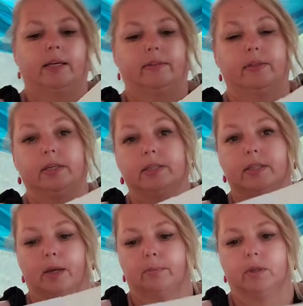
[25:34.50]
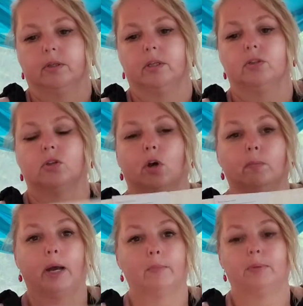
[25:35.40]
not get these zipped. These are
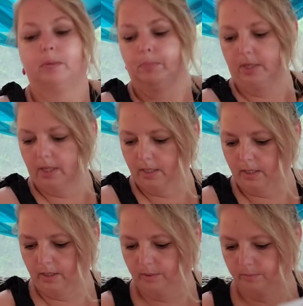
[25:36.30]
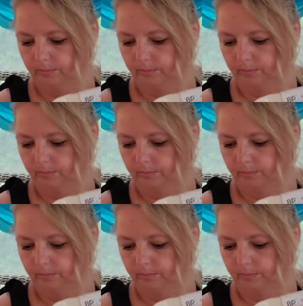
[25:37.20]
by BP.